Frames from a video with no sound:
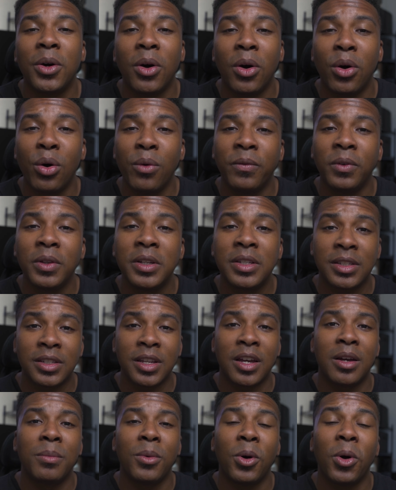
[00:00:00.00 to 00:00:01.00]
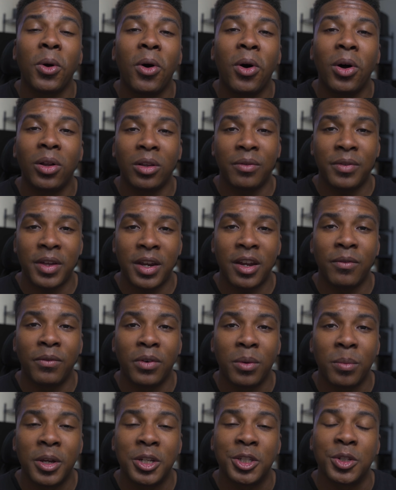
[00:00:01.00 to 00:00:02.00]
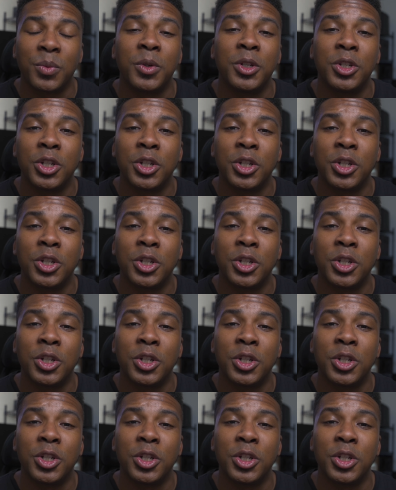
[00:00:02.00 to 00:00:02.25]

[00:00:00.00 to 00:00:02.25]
Hopefully some or all of that information we